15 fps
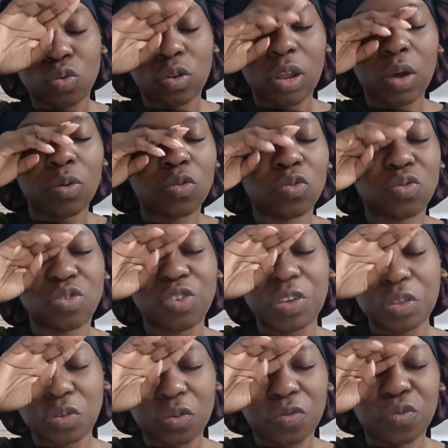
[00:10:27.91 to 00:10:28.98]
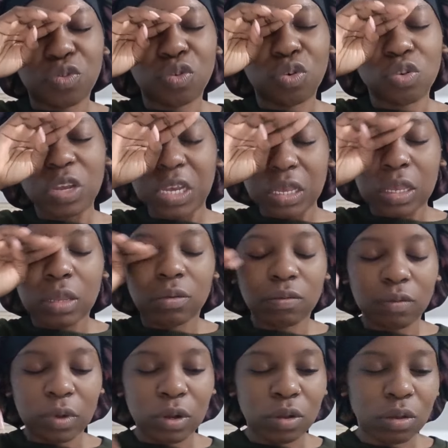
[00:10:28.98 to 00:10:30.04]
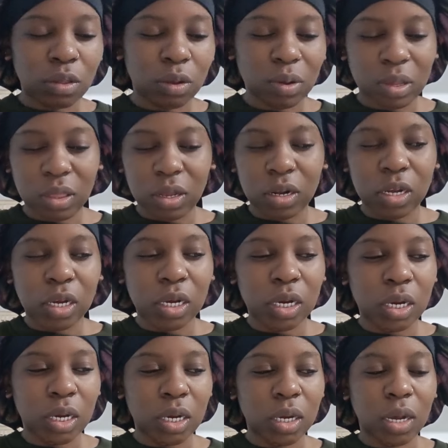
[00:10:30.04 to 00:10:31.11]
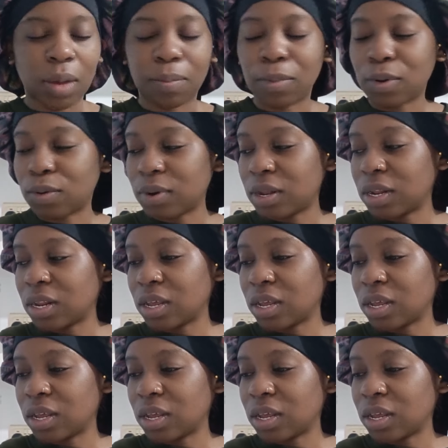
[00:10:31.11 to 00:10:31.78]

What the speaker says: Today I was watching Sophiology's video, the one that she uploaded,